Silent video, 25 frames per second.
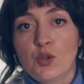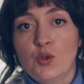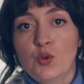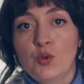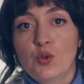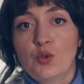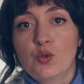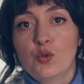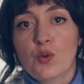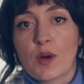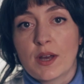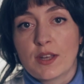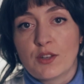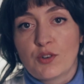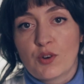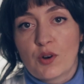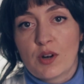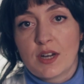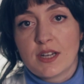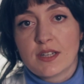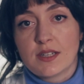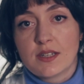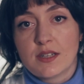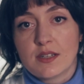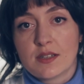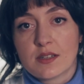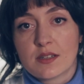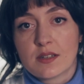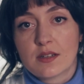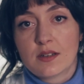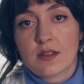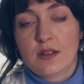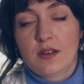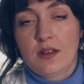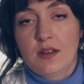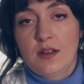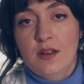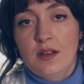due to hydrolysis.
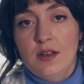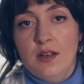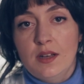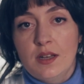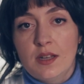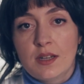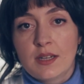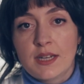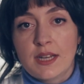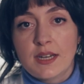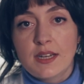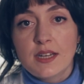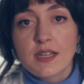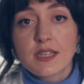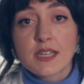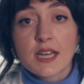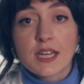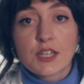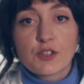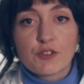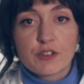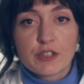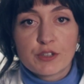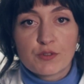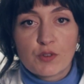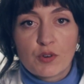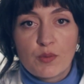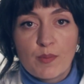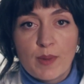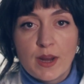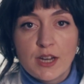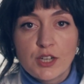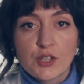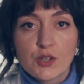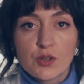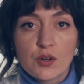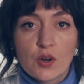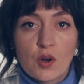That is a
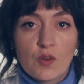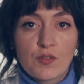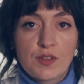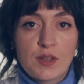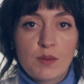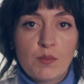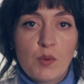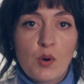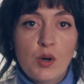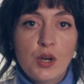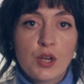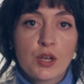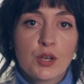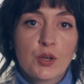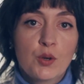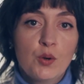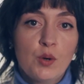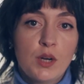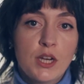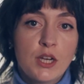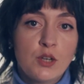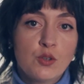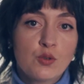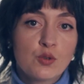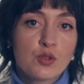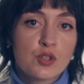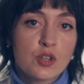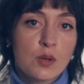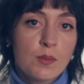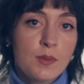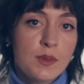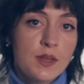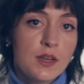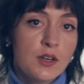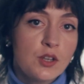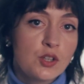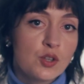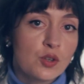transformation of the molecule into
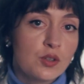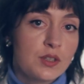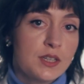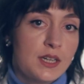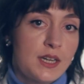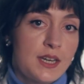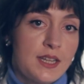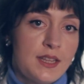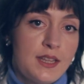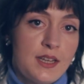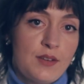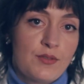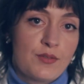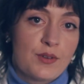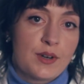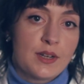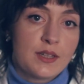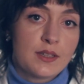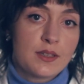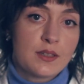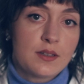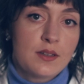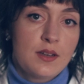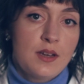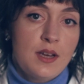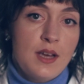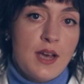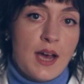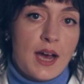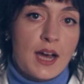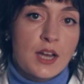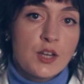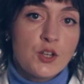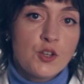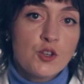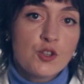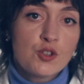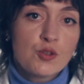something totally different
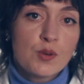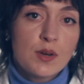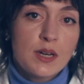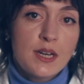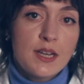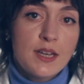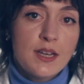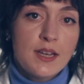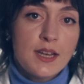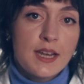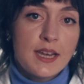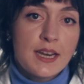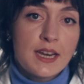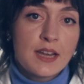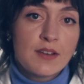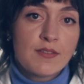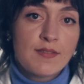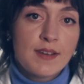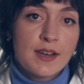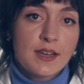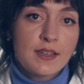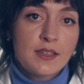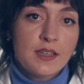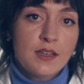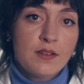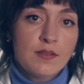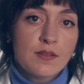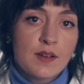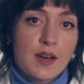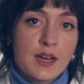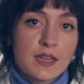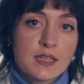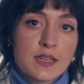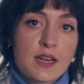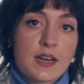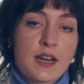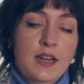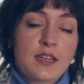and usually ineffective
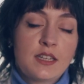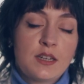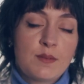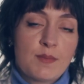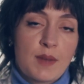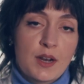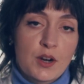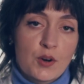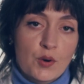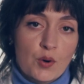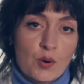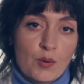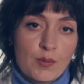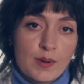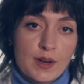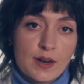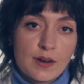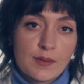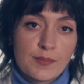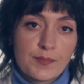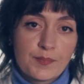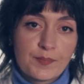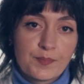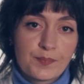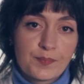as an antimicrobial.